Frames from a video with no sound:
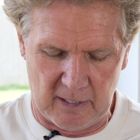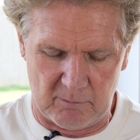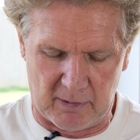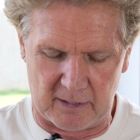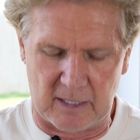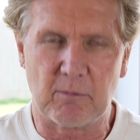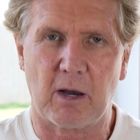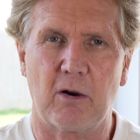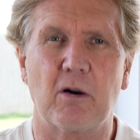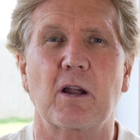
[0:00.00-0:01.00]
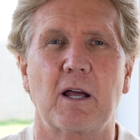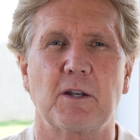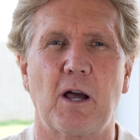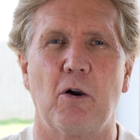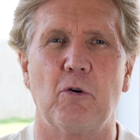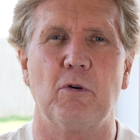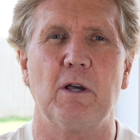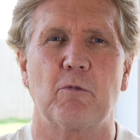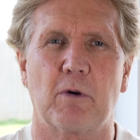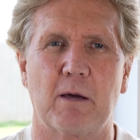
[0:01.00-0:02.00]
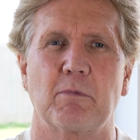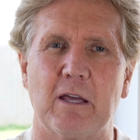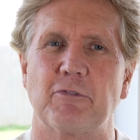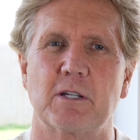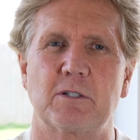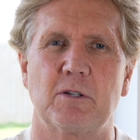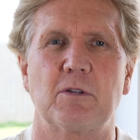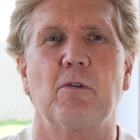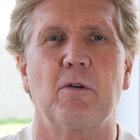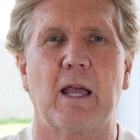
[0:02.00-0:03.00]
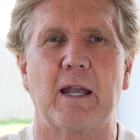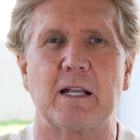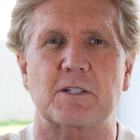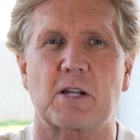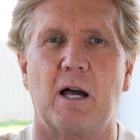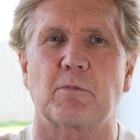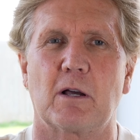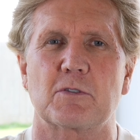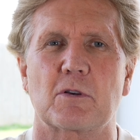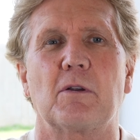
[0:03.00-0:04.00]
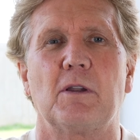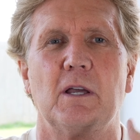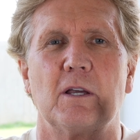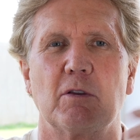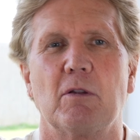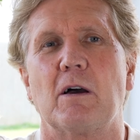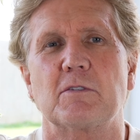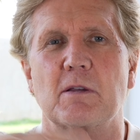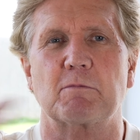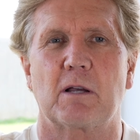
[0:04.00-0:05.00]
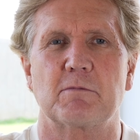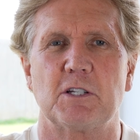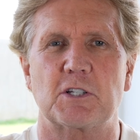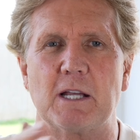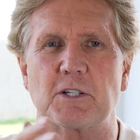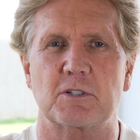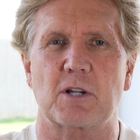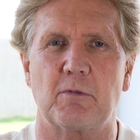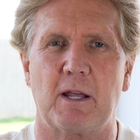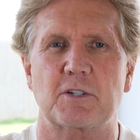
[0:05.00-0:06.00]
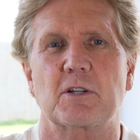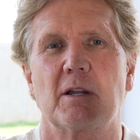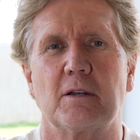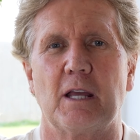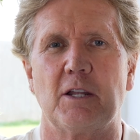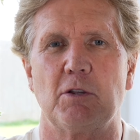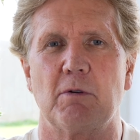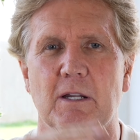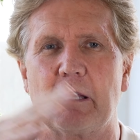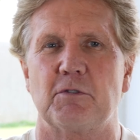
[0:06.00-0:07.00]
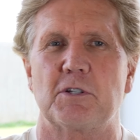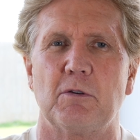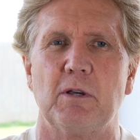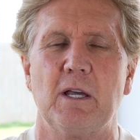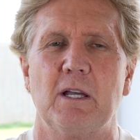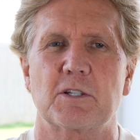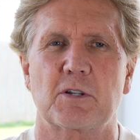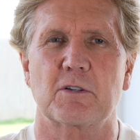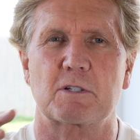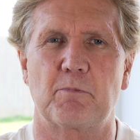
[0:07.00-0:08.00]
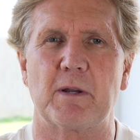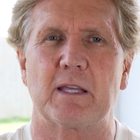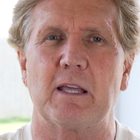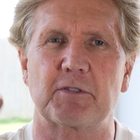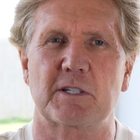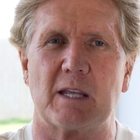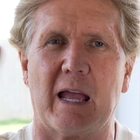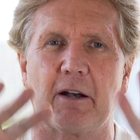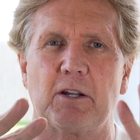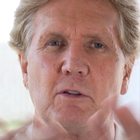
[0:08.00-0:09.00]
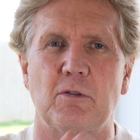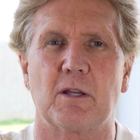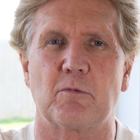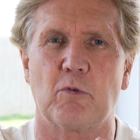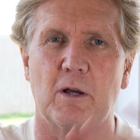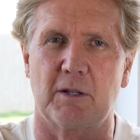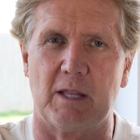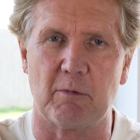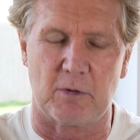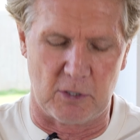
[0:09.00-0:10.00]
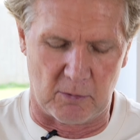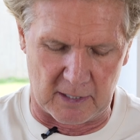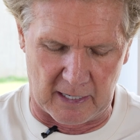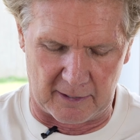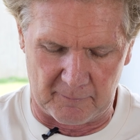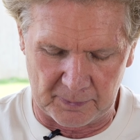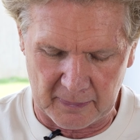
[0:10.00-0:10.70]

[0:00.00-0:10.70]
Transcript: But in my heart, I know what I'm gifted to do. And as time goes on, you know, sometimes He changes direction and in you and gives you, starts to bring gifts out in you that weren't there when you were young.